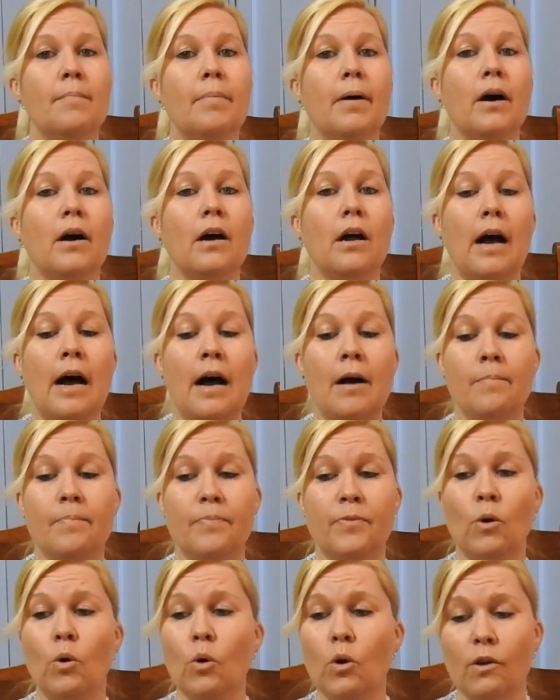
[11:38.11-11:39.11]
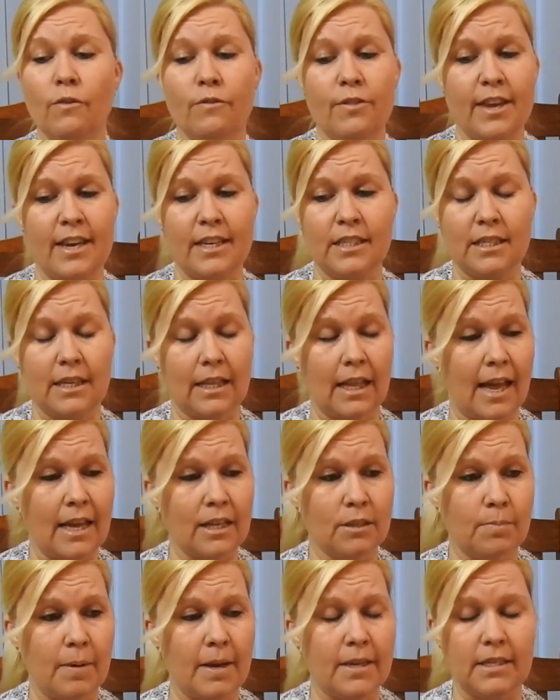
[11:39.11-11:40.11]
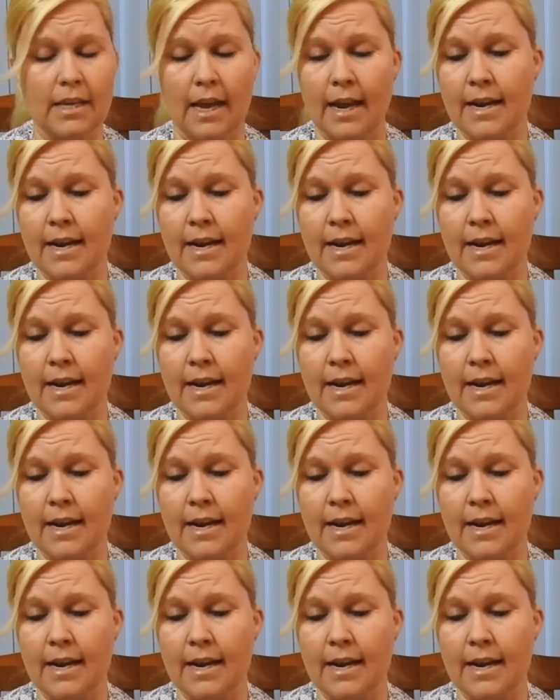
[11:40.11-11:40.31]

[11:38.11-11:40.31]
But all of these glass beads,